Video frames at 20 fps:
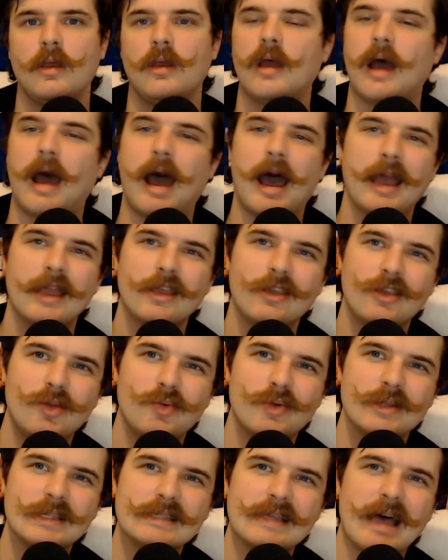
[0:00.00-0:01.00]

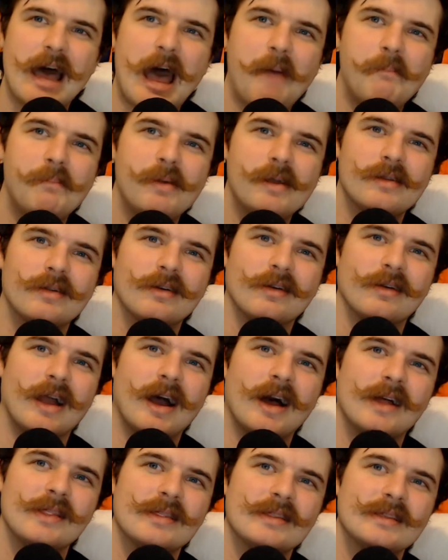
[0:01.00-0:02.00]
IQ and Toppin are
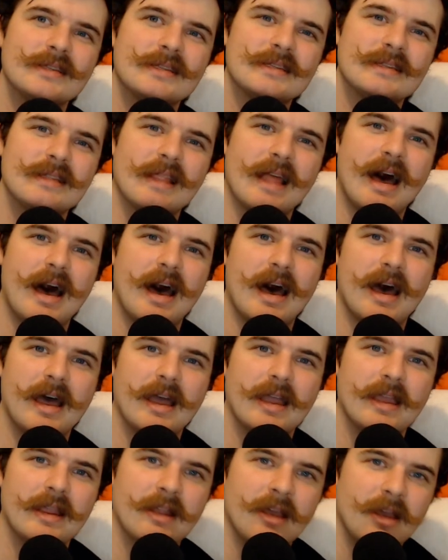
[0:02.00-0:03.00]
on the
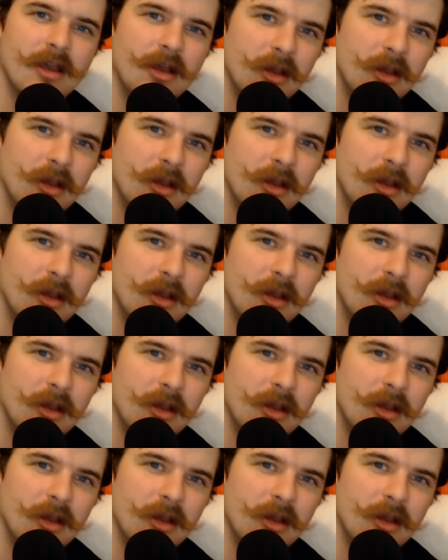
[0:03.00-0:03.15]
slide.